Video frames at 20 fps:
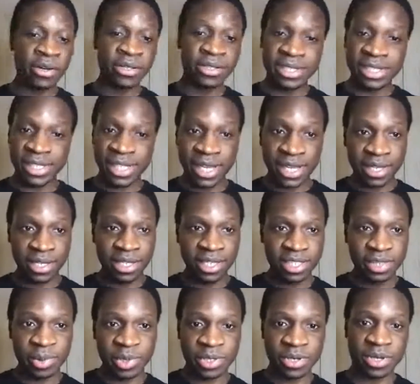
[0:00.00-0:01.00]
And I
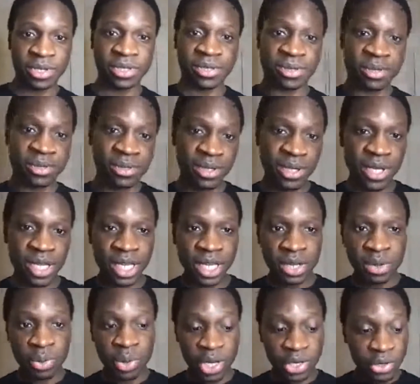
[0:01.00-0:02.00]
understand this because
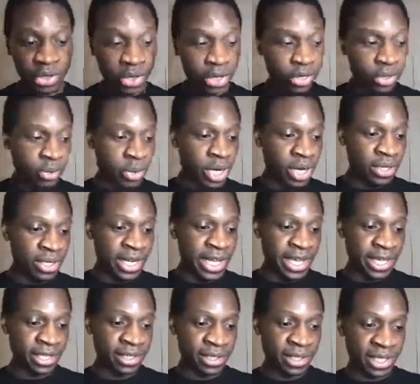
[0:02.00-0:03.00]
when you're
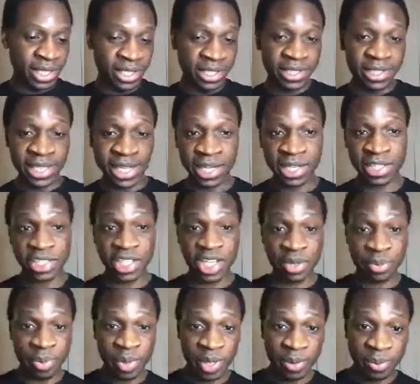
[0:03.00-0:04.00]
around like
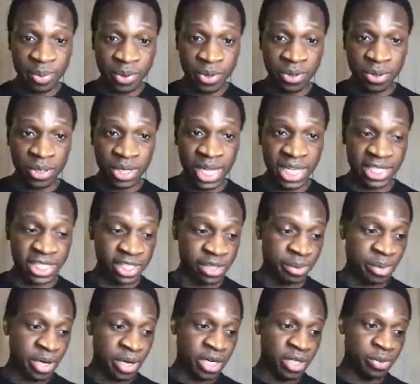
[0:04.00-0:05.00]
intelligent people, like
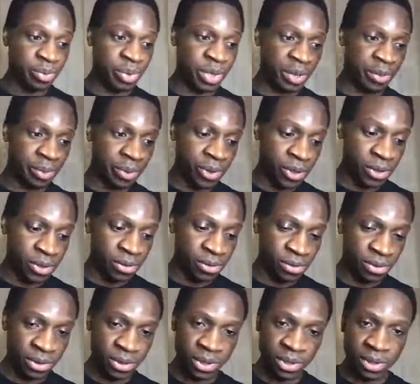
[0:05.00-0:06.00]
smart
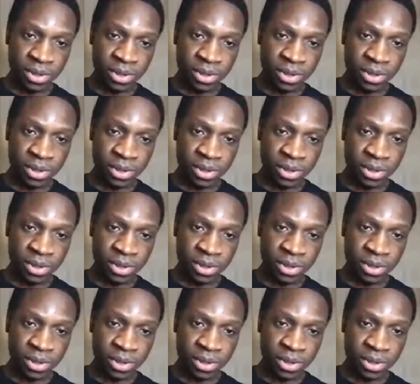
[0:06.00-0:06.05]
people,